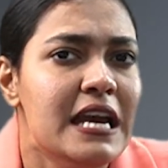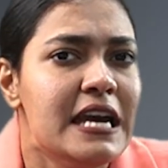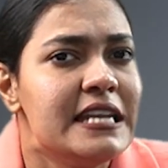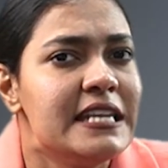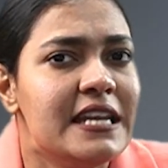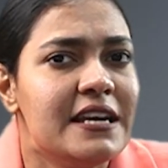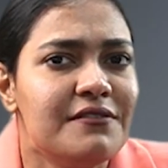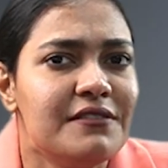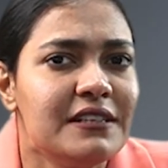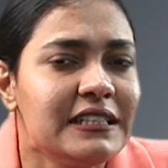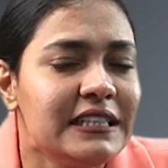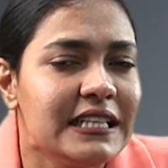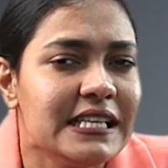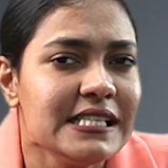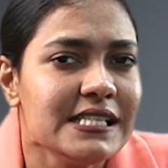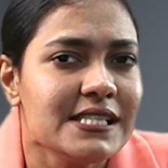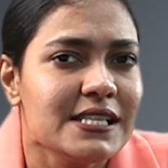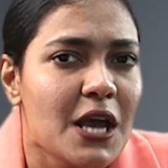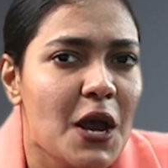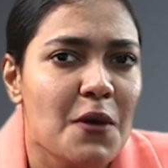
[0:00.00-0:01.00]

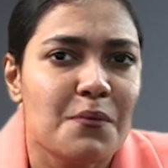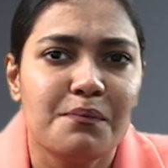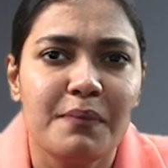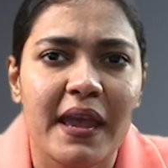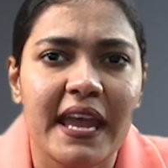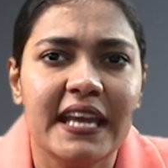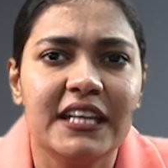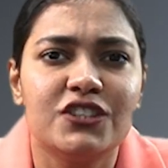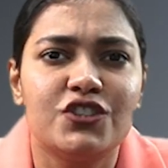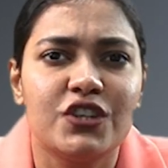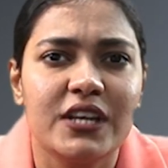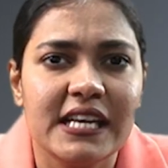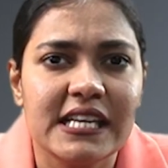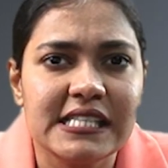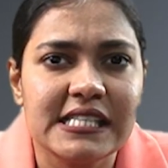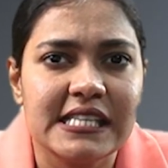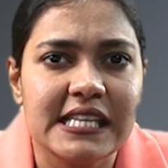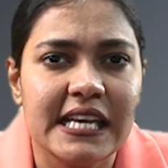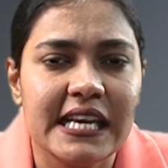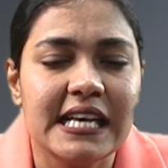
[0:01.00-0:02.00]
Nevertheless, paying
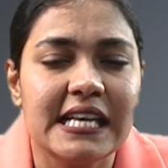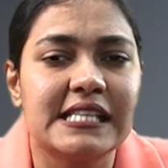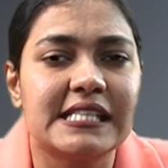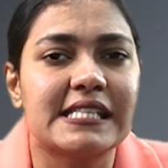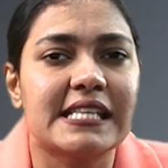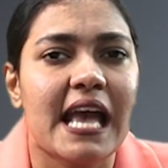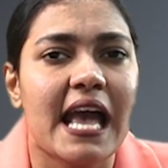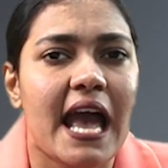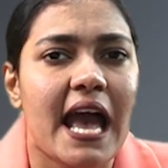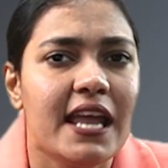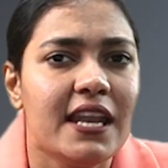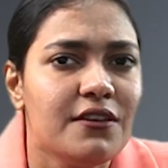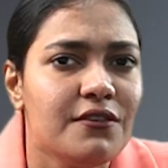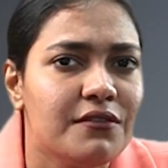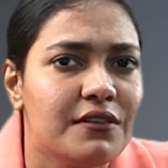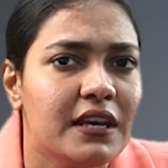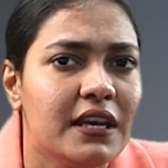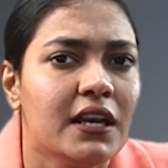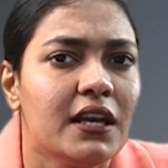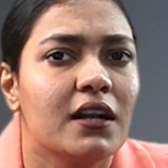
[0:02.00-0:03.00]
GST is
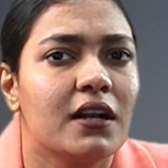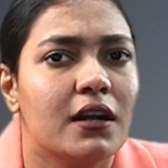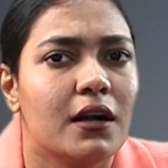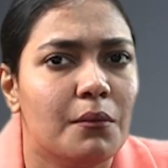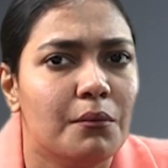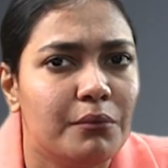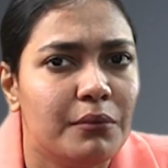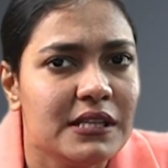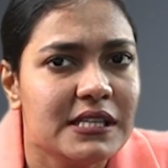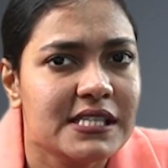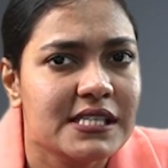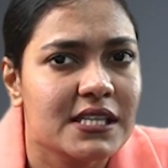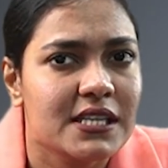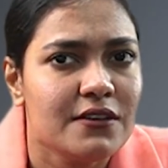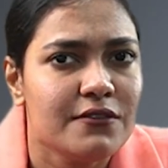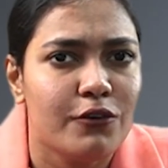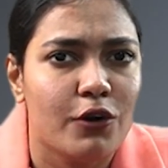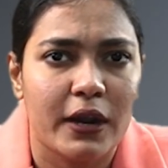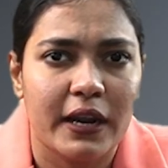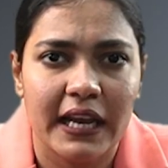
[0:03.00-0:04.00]
anyway
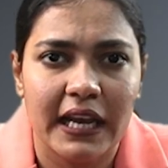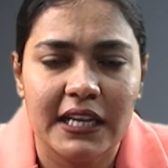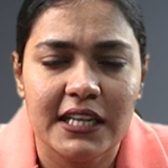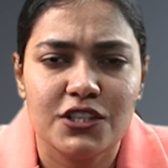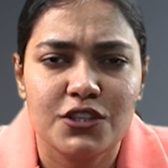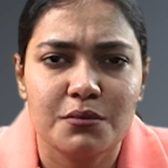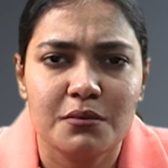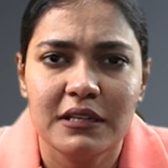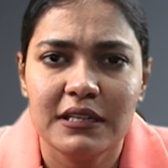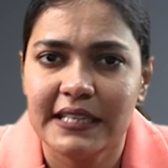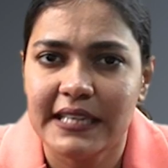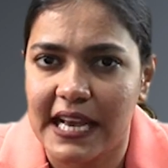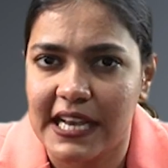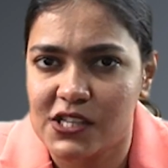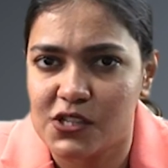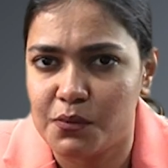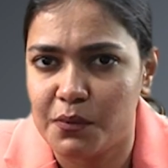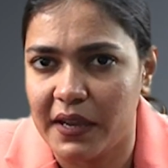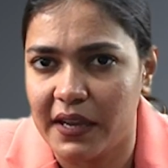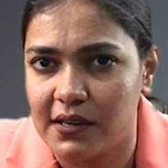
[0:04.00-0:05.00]
compulsory for eligible
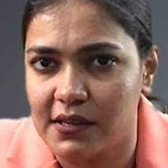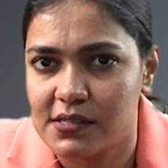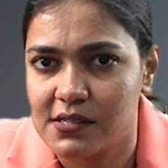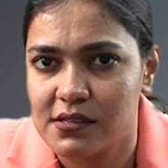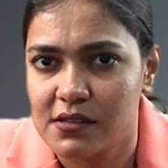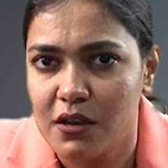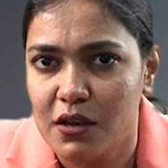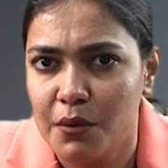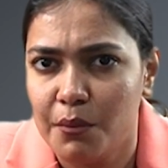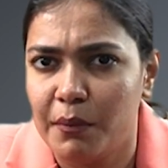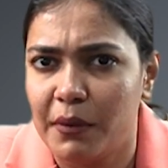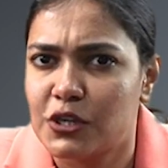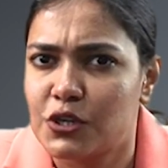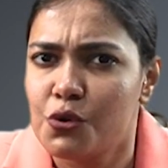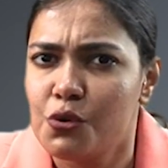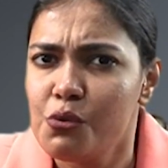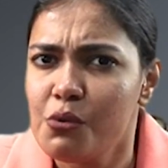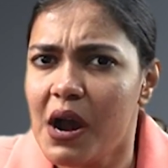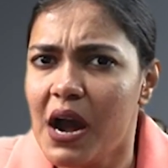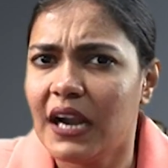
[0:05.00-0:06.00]
taxpayers. But
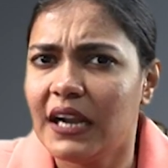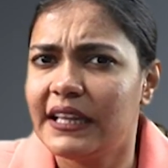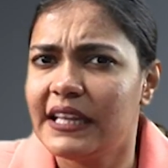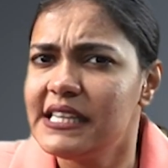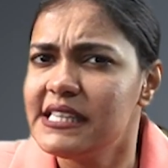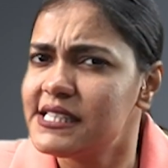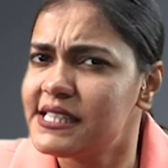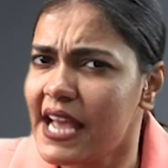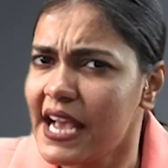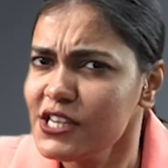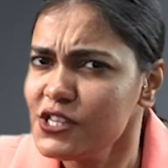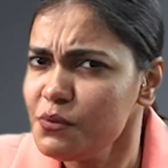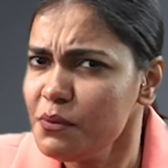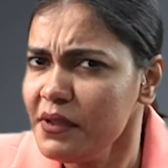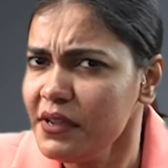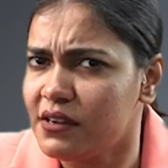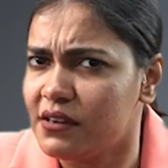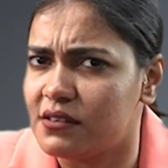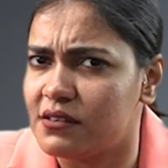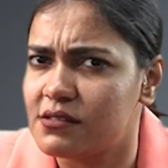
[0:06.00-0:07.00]
who are these
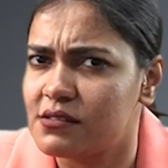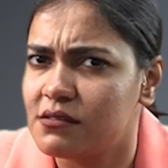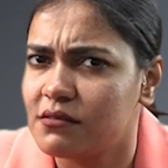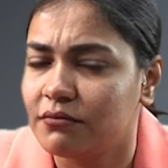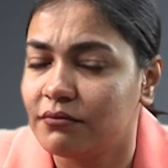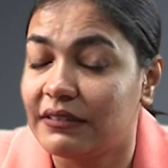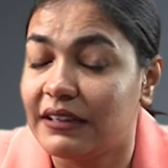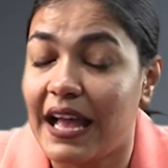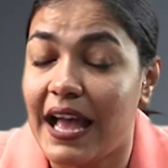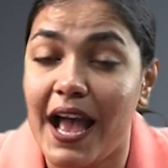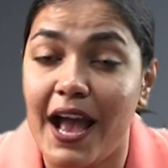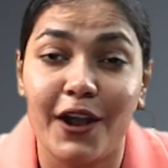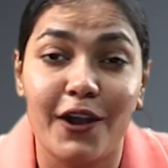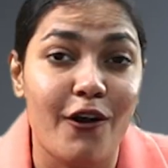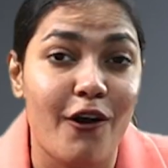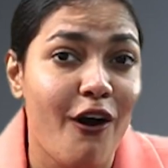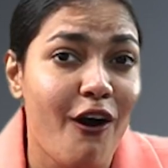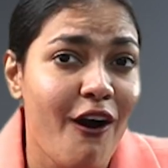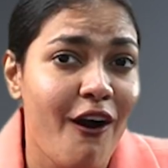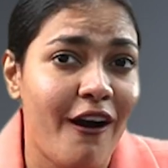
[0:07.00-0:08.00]
taxpayers? Hang
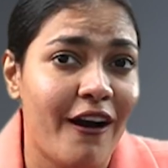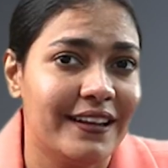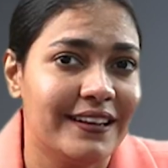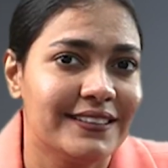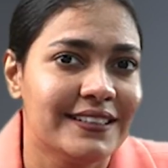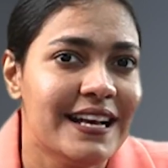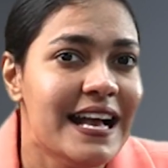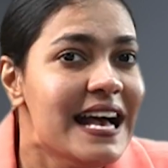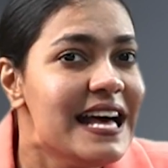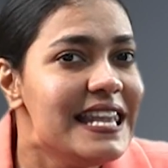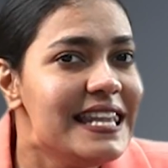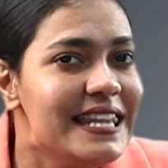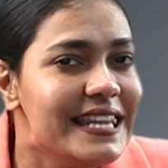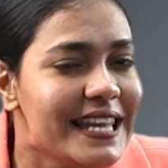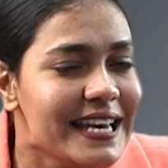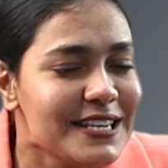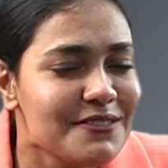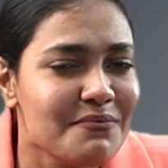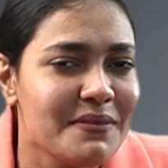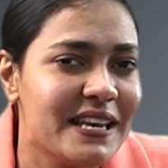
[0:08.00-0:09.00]
on,
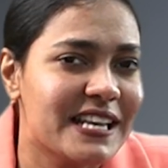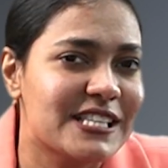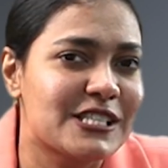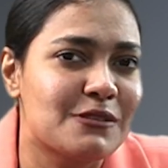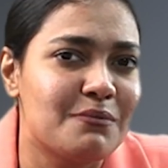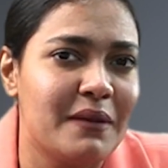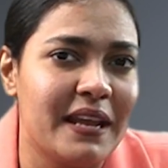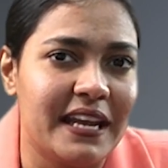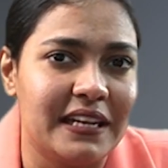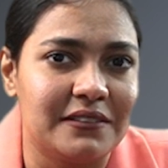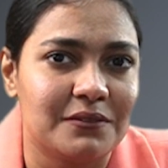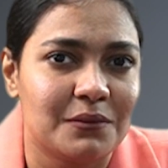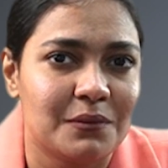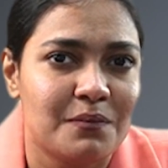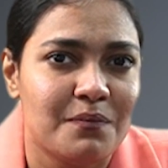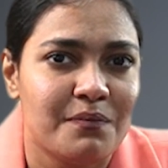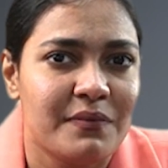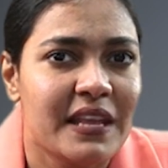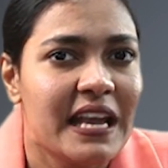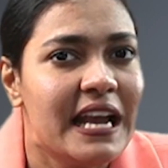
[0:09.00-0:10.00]
let me explain.
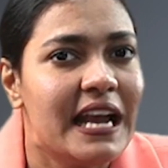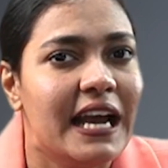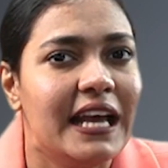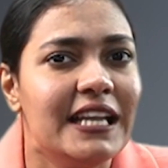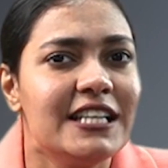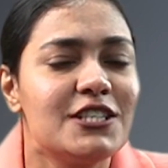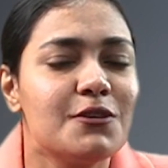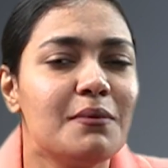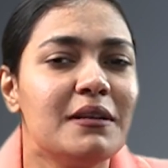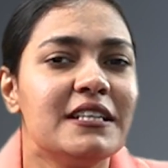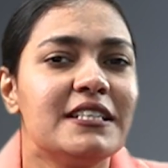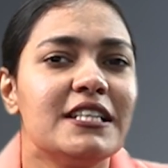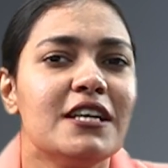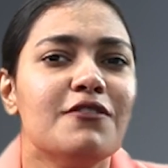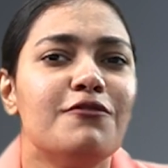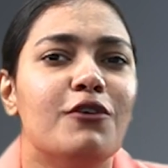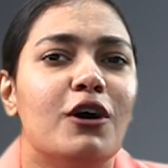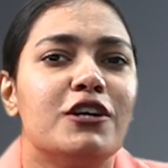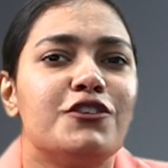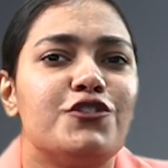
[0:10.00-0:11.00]

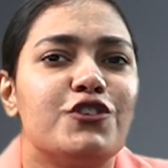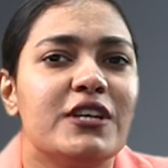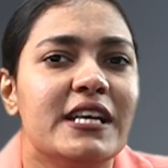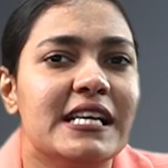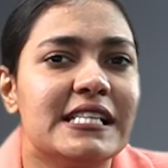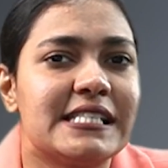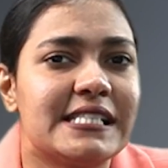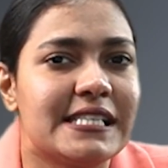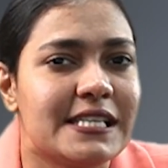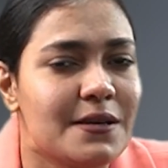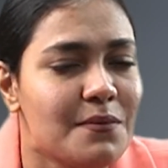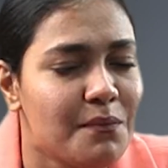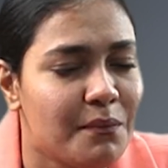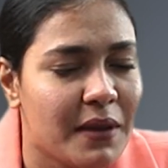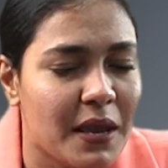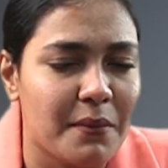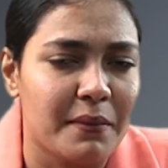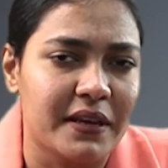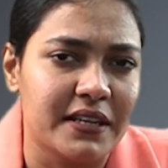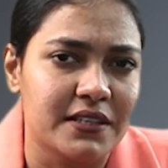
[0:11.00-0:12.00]
Eligibility for GST
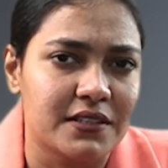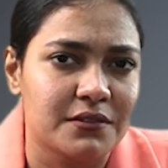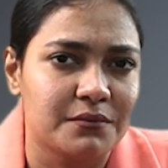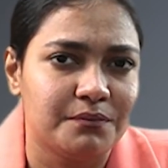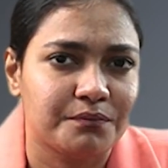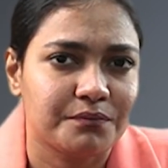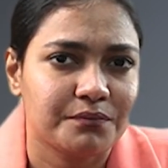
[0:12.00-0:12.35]
payment.